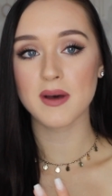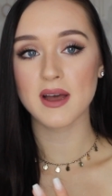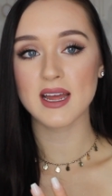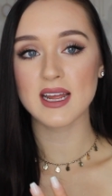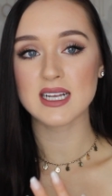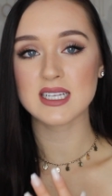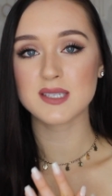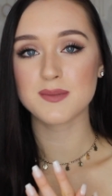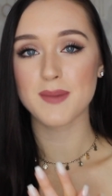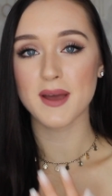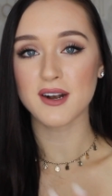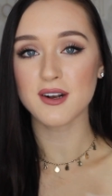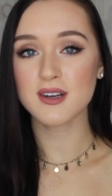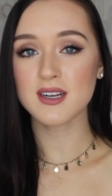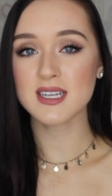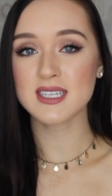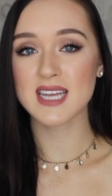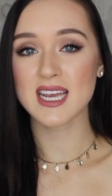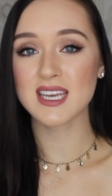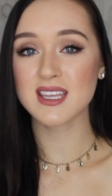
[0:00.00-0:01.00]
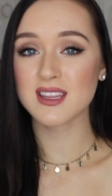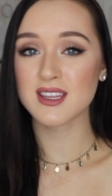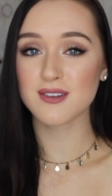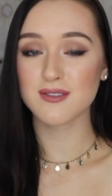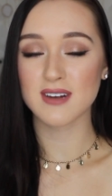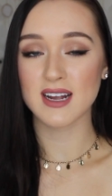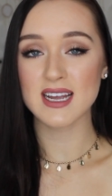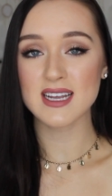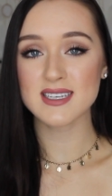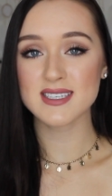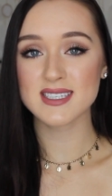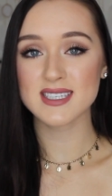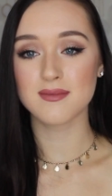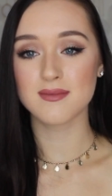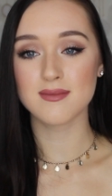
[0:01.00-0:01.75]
but it's better to take the risk.